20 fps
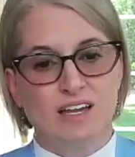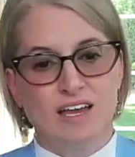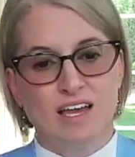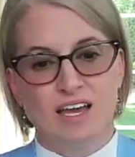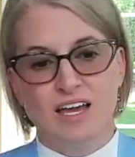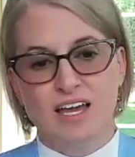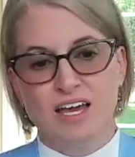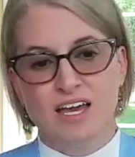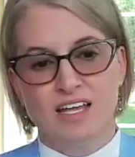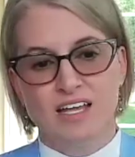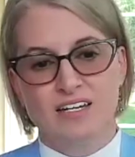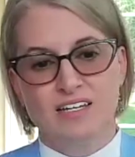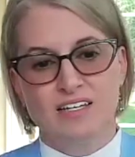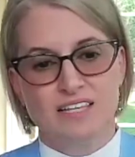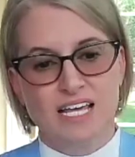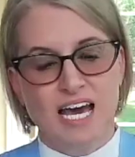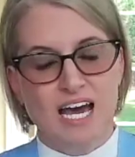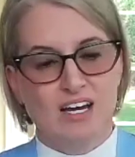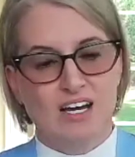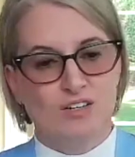and
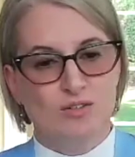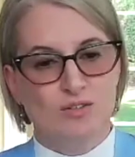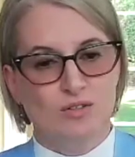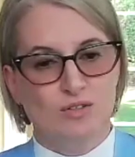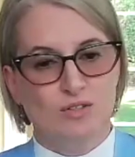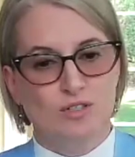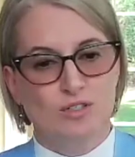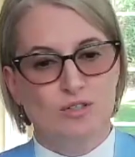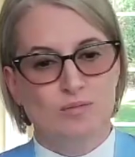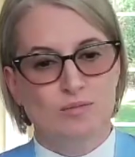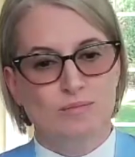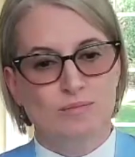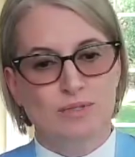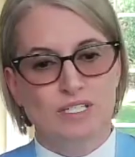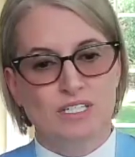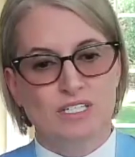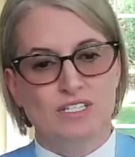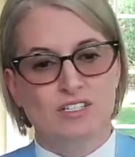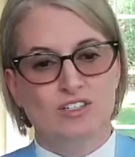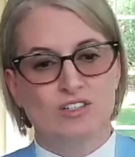that could
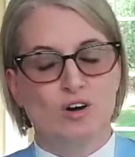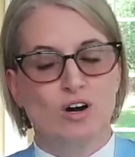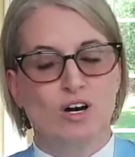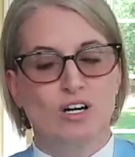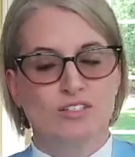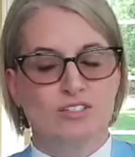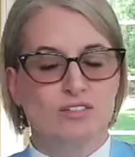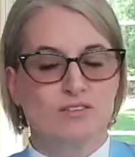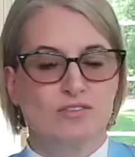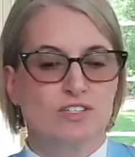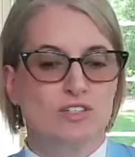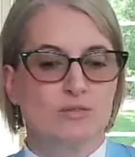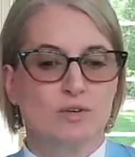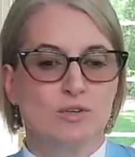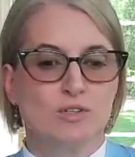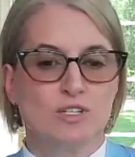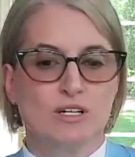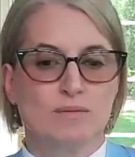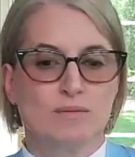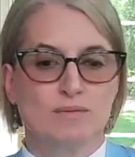be the cause of an
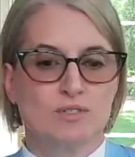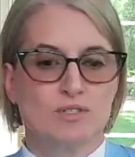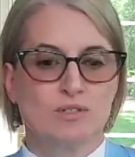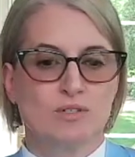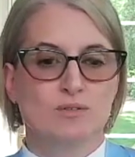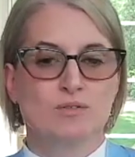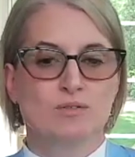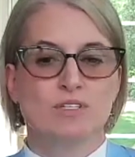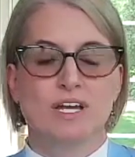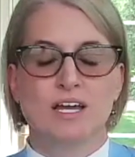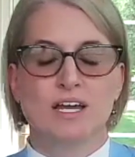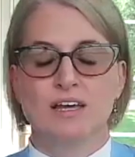ammonia episode.